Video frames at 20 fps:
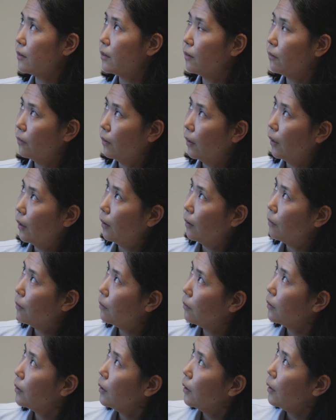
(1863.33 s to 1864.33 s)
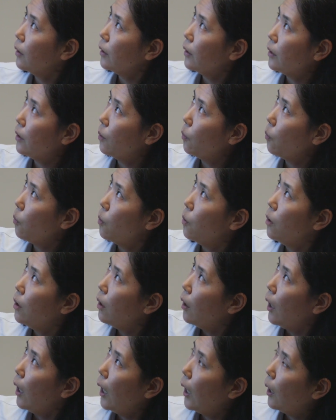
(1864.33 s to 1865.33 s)
is, uh, you know,
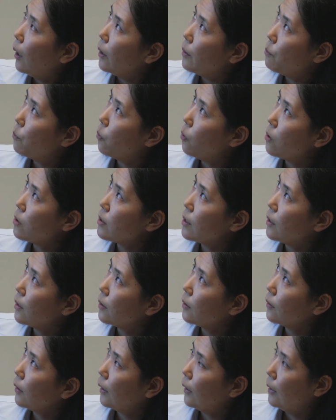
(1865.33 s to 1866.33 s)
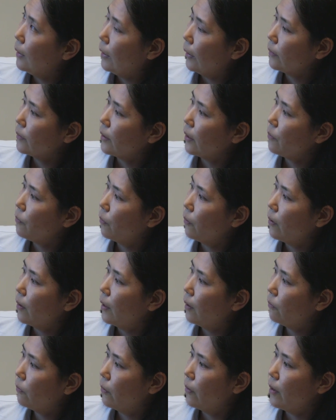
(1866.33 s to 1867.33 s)
uh, important. And actually for,
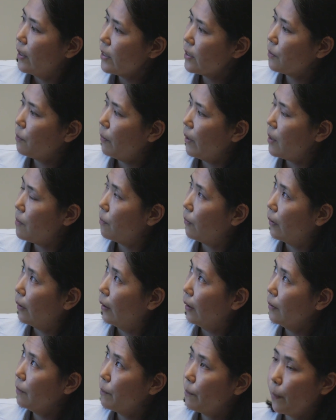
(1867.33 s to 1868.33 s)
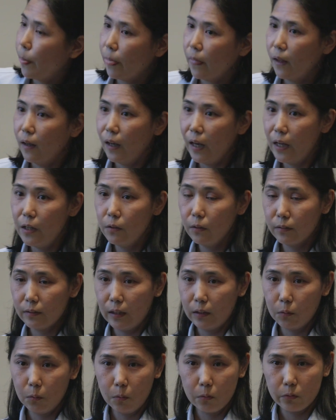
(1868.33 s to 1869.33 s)
for this paper, I
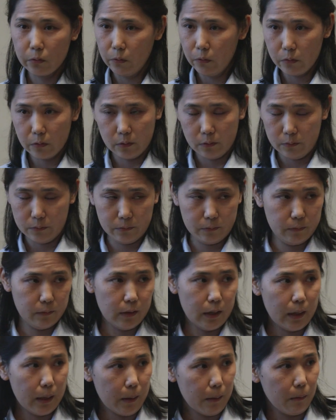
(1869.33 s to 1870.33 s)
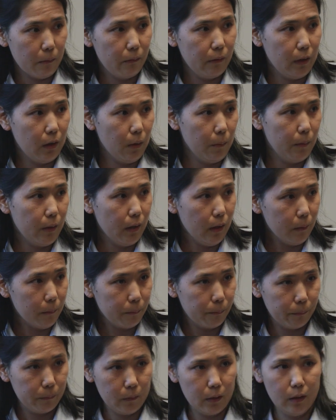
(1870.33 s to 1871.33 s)
looked at all sorts of uh, phenomena,
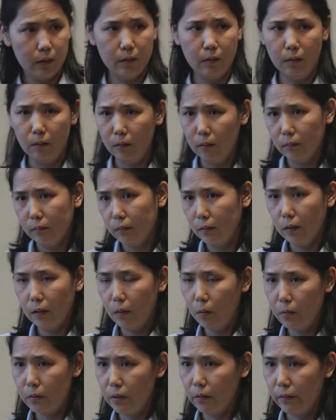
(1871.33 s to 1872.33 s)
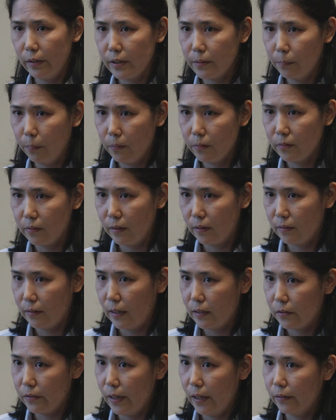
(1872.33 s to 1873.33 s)
you know, uh, odor responses,
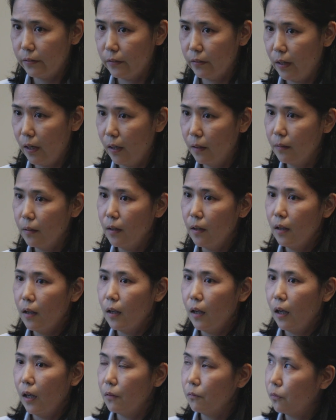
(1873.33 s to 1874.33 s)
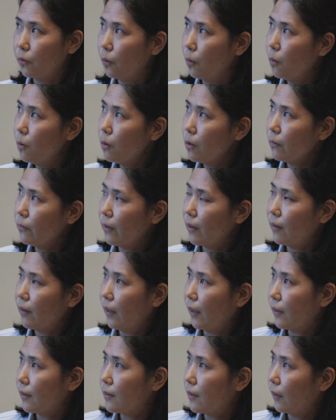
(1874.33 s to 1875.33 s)
et cetera. And for all of the
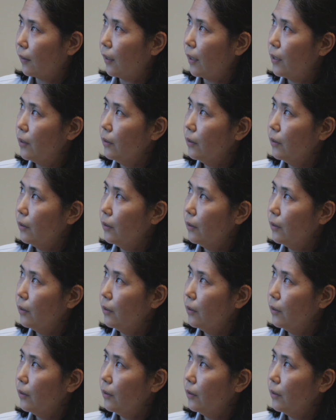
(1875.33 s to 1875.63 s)
things that